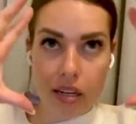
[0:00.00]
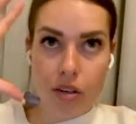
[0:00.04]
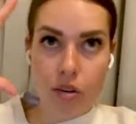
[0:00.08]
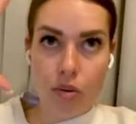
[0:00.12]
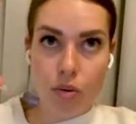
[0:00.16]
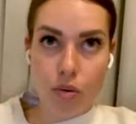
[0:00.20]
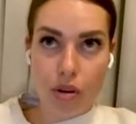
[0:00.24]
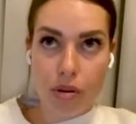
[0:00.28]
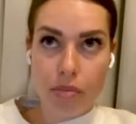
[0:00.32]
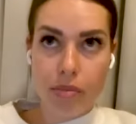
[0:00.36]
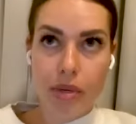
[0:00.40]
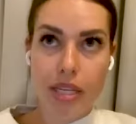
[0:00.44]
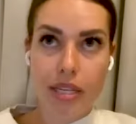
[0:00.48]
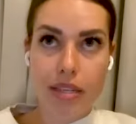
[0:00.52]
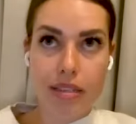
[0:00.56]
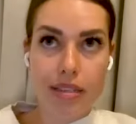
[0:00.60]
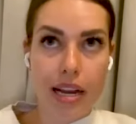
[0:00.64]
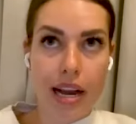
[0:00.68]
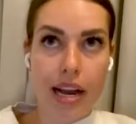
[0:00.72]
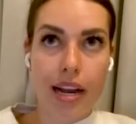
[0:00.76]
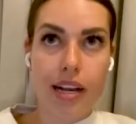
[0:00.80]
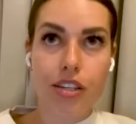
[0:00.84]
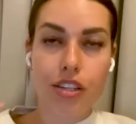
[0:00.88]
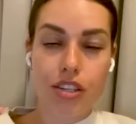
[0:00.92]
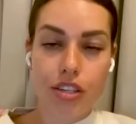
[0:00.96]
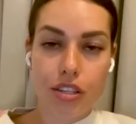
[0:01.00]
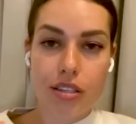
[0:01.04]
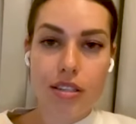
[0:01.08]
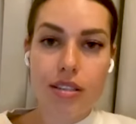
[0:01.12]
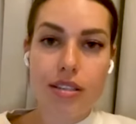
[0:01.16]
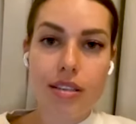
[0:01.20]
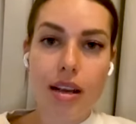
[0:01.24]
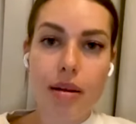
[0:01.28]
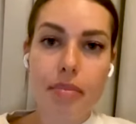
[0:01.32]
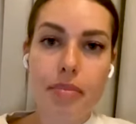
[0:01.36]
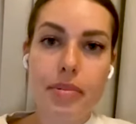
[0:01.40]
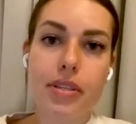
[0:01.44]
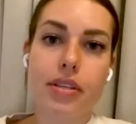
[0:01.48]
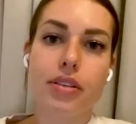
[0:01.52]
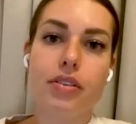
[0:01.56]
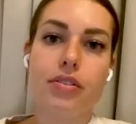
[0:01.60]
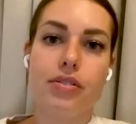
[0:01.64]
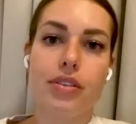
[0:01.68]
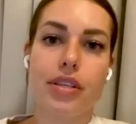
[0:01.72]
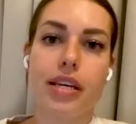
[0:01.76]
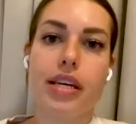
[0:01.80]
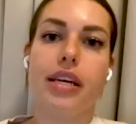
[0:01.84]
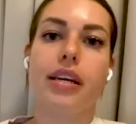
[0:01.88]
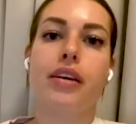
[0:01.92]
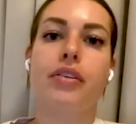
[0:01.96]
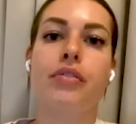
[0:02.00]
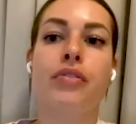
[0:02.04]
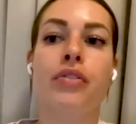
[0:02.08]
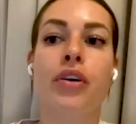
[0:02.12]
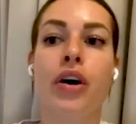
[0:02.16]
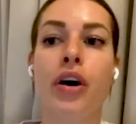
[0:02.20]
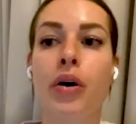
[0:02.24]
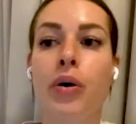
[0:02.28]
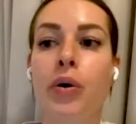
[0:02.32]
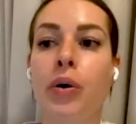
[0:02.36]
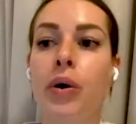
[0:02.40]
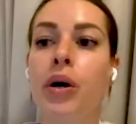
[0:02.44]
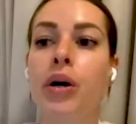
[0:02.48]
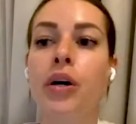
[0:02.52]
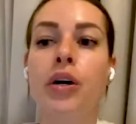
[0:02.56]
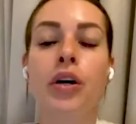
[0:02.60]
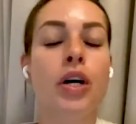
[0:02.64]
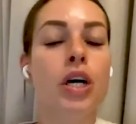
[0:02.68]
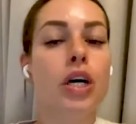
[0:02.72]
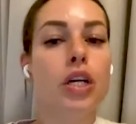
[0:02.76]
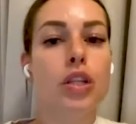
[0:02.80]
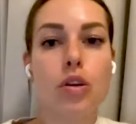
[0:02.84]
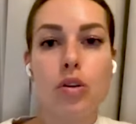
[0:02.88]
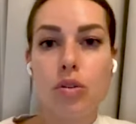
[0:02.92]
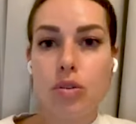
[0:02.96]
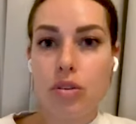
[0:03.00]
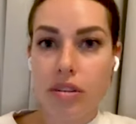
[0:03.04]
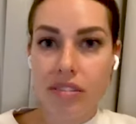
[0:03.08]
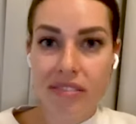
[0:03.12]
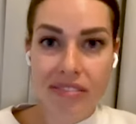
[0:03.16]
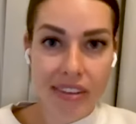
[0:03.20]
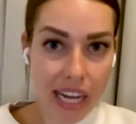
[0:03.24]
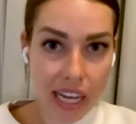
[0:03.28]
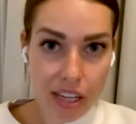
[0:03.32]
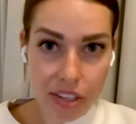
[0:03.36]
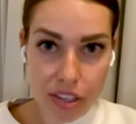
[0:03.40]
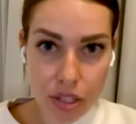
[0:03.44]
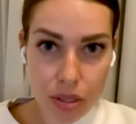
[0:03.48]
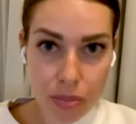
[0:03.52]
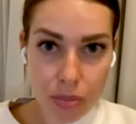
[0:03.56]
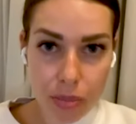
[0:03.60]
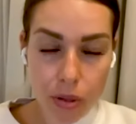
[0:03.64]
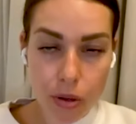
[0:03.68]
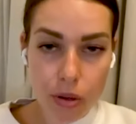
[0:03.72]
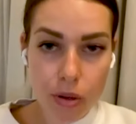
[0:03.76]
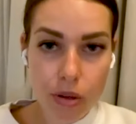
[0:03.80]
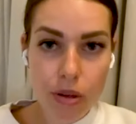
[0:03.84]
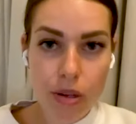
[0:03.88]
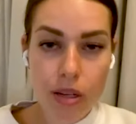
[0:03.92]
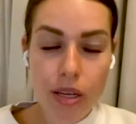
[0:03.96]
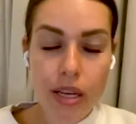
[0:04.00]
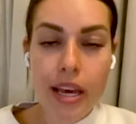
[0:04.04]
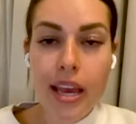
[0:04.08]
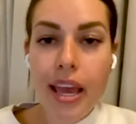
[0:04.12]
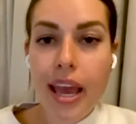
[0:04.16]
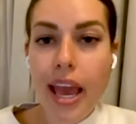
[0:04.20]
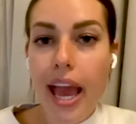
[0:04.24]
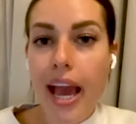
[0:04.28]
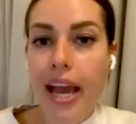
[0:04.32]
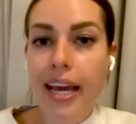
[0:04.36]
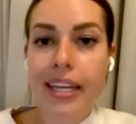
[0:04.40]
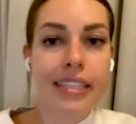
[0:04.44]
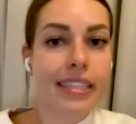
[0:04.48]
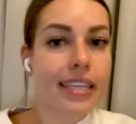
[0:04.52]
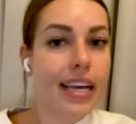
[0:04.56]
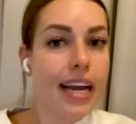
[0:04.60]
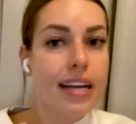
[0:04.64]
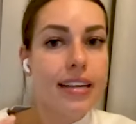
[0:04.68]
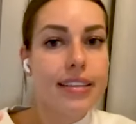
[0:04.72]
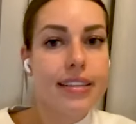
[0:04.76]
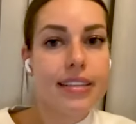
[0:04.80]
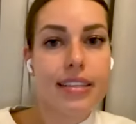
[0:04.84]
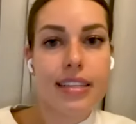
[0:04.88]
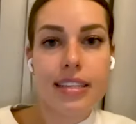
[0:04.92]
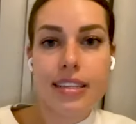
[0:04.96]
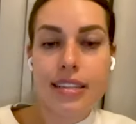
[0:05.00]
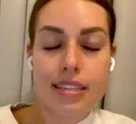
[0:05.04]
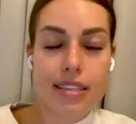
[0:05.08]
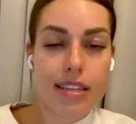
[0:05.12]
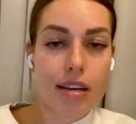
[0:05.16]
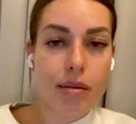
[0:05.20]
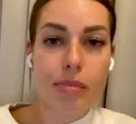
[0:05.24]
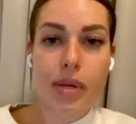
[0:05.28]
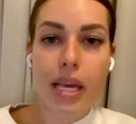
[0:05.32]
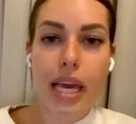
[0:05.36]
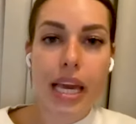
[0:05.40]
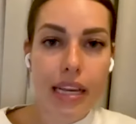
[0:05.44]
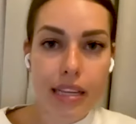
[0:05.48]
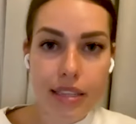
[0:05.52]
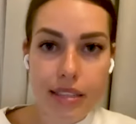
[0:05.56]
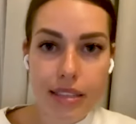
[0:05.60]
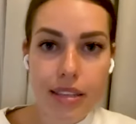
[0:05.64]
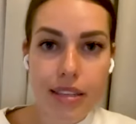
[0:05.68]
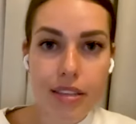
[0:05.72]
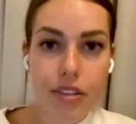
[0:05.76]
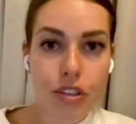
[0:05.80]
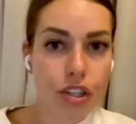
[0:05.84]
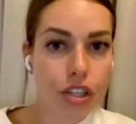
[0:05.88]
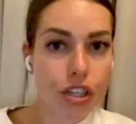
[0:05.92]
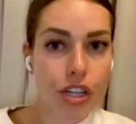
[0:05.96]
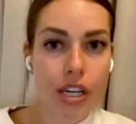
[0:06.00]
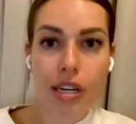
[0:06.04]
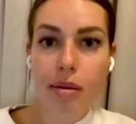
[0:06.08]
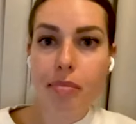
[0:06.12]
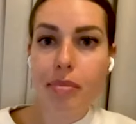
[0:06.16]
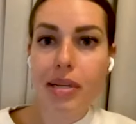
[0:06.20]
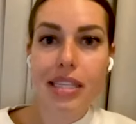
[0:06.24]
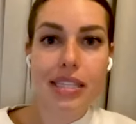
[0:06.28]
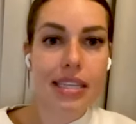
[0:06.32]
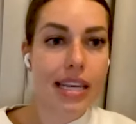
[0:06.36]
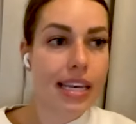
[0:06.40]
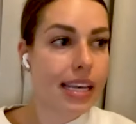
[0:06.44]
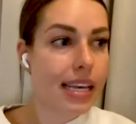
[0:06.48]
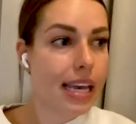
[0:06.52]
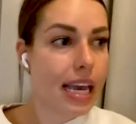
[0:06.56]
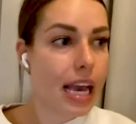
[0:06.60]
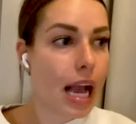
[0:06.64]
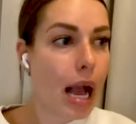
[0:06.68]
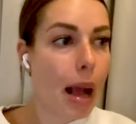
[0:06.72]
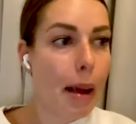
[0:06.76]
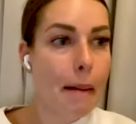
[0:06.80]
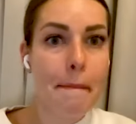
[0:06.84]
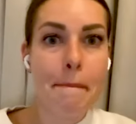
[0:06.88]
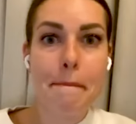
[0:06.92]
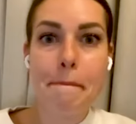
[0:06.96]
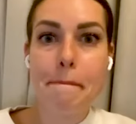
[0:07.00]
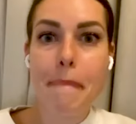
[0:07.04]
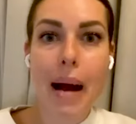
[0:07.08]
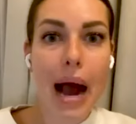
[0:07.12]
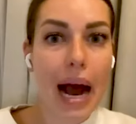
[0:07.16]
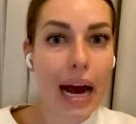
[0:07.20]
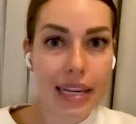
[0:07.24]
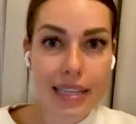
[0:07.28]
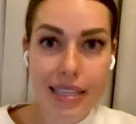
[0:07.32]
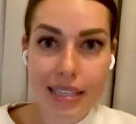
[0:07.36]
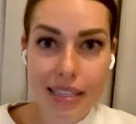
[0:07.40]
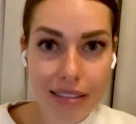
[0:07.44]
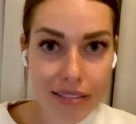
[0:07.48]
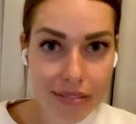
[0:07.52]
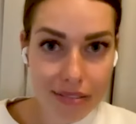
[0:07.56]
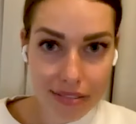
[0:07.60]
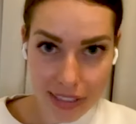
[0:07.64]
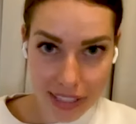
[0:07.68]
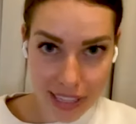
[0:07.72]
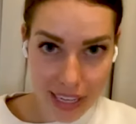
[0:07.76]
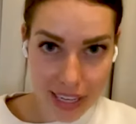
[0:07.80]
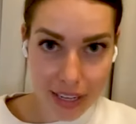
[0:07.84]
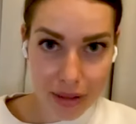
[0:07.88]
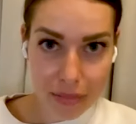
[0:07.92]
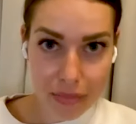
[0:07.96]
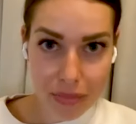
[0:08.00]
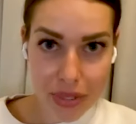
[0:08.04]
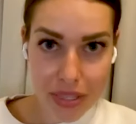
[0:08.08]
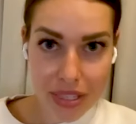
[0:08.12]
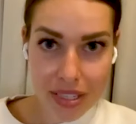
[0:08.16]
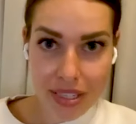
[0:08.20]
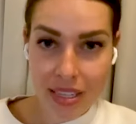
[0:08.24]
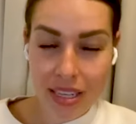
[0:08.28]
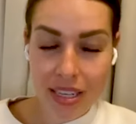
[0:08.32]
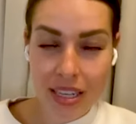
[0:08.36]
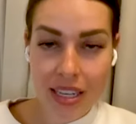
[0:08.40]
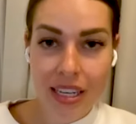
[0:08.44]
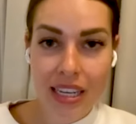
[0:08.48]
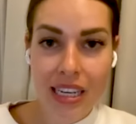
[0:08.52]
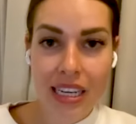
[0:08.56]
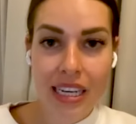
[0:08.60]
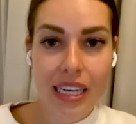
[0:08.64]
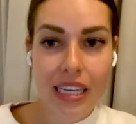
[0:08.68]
enormous action steps that you take, though those are valuable and yes, in some cases, you're going to be taking massive leaps.